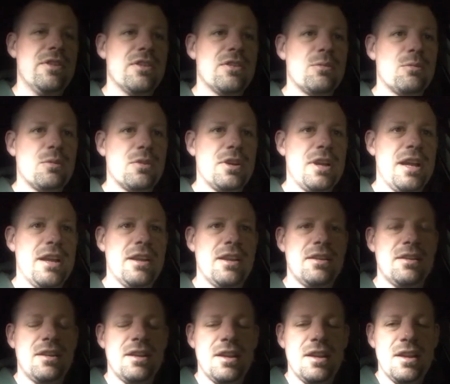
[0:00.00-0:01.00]
This one
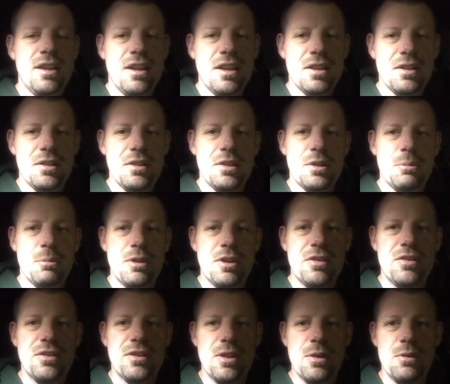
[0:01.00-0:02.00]
had a little bit
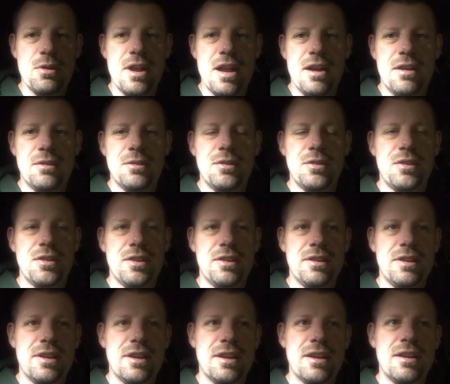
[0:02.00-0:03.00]
of slowdowns,
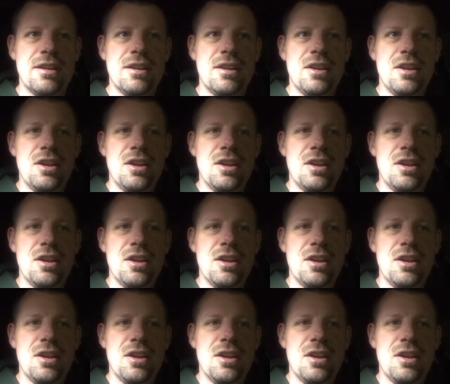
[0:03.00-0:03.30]
and, I